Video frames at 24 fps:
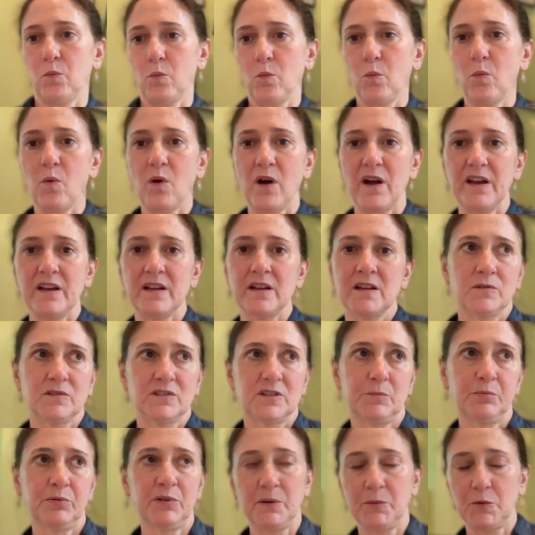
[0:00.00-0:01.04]
what
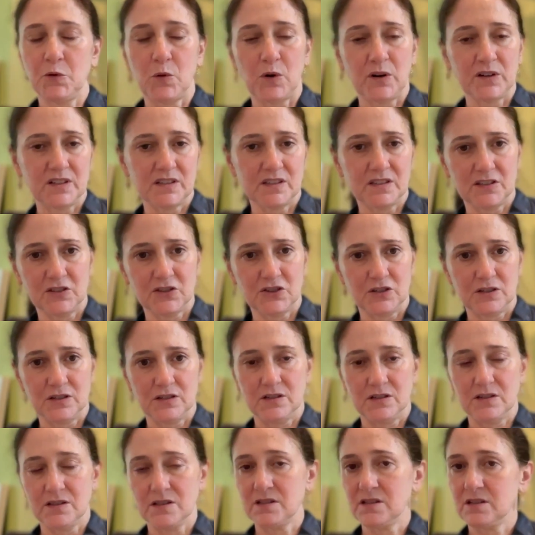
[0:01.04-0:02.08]
Supreme Court
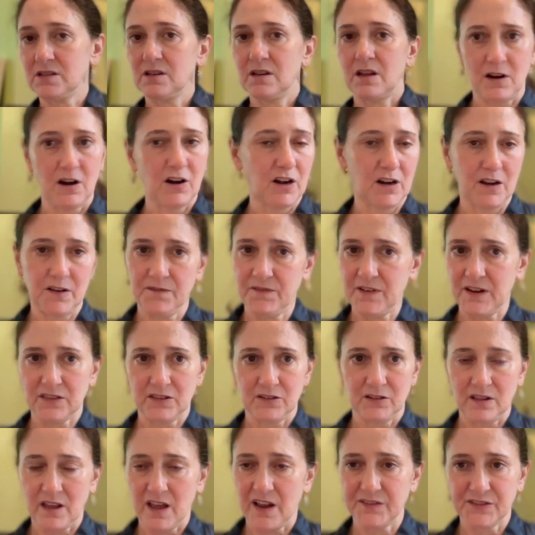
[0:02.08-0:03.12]
decisions are going to affect
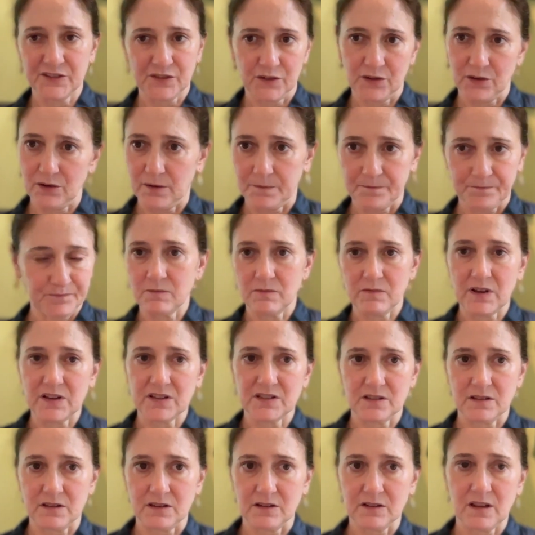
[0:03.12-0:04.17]
their lives for the rest
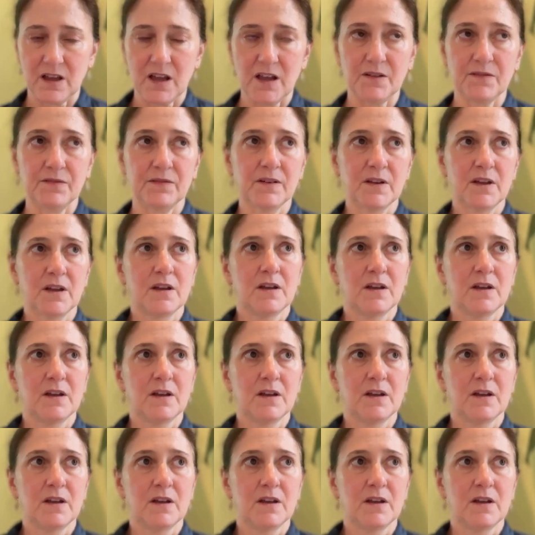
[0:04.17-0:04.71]
of their life.